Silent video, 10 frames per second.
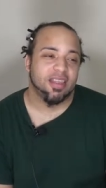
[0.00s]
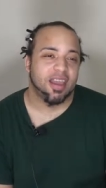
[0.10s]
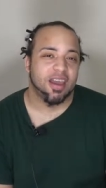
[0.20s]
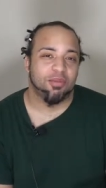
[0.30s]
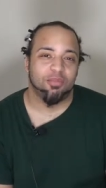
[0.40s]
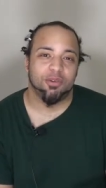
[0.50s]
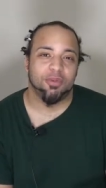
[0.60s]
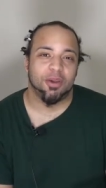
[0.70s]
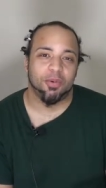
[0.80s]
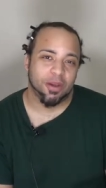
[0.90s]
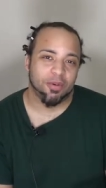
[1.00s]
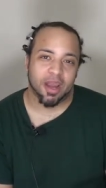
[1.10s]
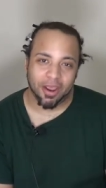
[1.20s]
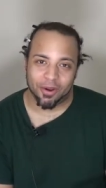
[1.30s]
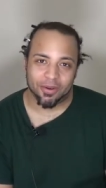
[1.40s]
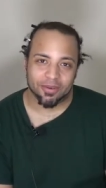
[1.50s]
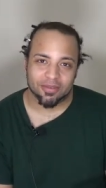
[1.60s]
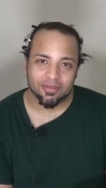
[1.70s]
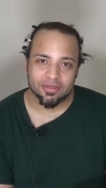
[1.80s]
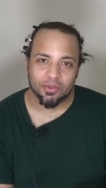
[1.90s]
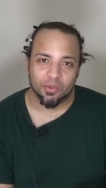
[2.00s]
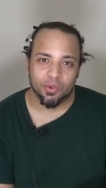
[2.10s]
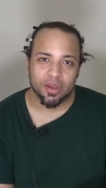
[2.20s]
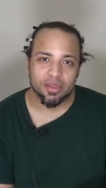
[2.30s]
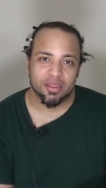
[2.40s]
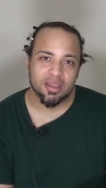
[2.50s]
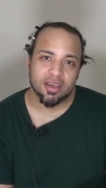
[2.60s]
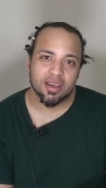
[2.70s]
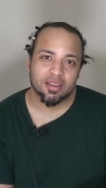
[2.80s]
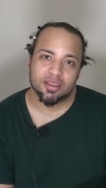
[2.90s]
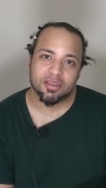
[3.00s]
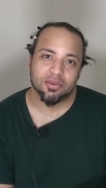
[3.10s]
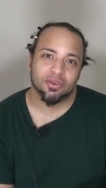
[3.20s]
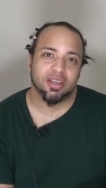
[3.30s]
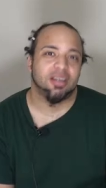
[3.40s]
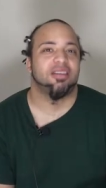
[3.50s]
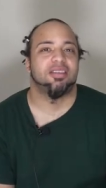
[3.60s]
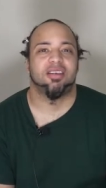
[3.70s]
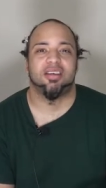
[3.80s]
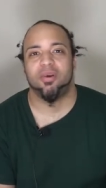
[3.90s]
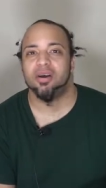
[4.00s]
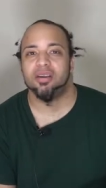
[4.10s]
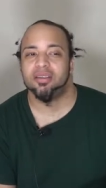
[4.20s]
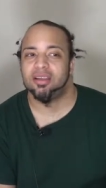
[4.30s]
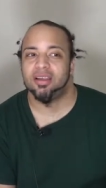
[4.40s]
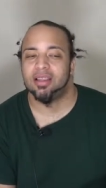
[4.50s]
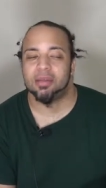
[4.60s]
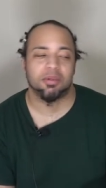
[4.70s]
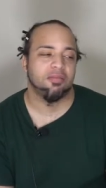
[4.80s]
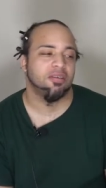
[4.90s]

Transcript: That kind of blew me away when I heard what the uh, the third lady said on the laptop